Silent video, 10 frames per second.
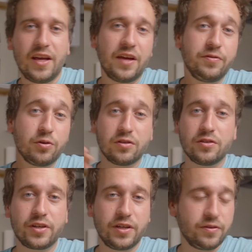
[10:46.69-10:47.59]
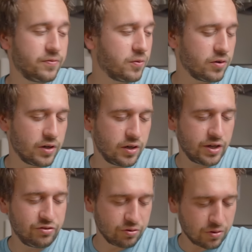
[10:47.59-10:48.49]
If you are looking for
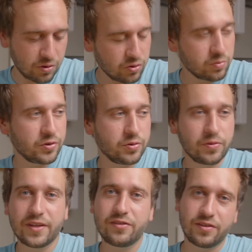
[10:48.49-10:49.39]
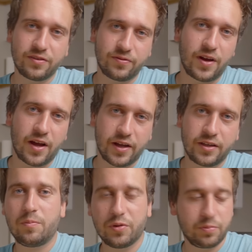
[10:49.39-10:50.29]
nitro cold brew, this is
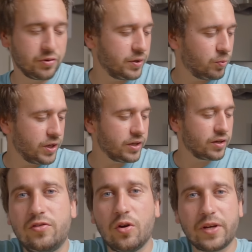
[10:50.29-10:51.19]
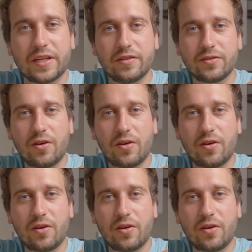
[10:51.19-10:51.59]
fine, but pretty weak. Don't get this